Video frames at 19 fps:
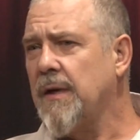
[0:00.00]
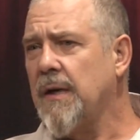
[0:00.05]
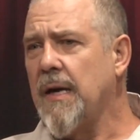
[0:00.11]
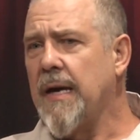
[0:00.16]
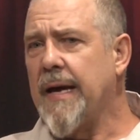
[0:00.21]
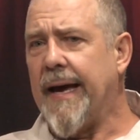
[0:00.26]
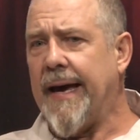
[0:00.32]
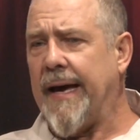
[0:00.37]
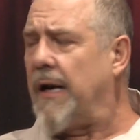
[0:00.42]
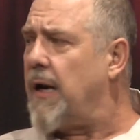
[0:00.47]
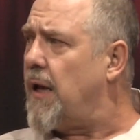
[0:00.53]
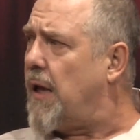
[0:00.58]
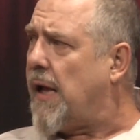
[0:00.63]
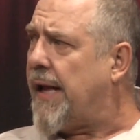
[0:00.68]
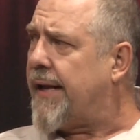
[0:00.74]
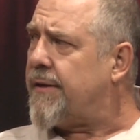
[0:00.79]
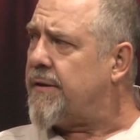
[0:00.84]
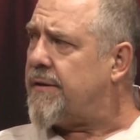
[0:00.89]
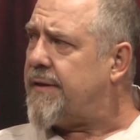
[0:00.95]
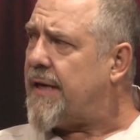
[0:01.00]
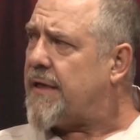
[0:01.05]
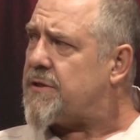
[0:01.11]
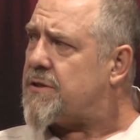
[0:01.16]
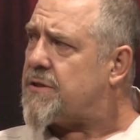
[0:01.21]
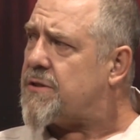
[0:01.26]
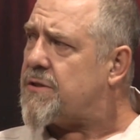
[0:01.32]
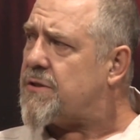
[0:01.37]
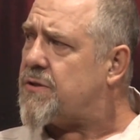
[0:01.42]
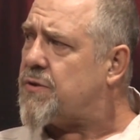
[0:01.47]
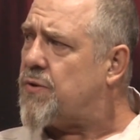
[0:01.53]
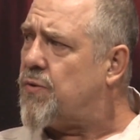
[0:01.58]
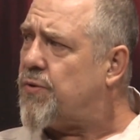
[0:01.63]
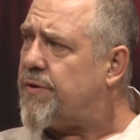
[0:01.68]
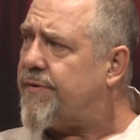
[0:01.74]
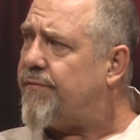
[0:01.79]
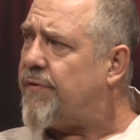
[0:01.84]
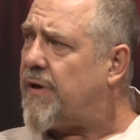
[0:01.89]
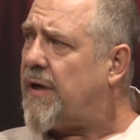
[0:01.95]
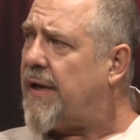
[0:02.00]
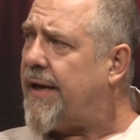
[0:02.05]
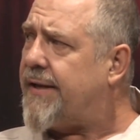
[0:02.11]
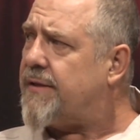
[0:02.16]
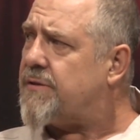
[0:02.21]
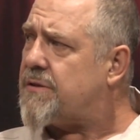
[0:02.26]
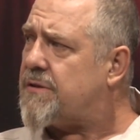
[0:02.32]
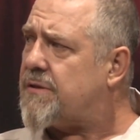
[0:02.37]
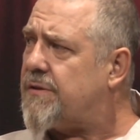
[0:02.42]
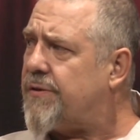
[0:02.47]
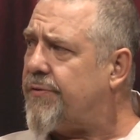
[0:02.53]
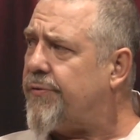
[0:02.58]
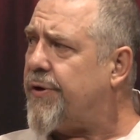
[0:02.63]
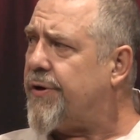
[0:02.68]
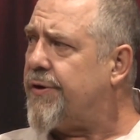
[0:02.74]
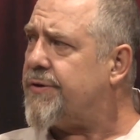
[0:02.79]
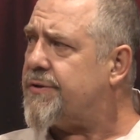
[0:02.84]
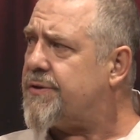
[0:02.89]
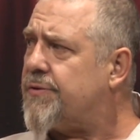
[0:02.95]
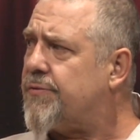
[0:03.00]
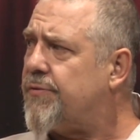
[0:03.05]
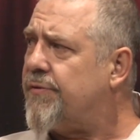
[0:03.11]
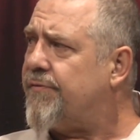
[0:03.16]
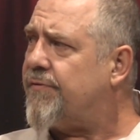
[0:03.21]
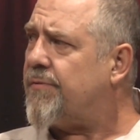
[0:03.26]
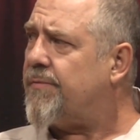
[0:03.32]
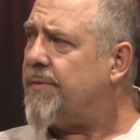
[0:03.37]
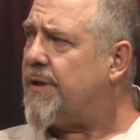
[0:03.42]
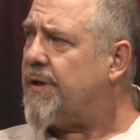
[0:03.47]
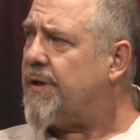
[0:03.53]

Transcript: And that sort of relates to the rehearsal room for me.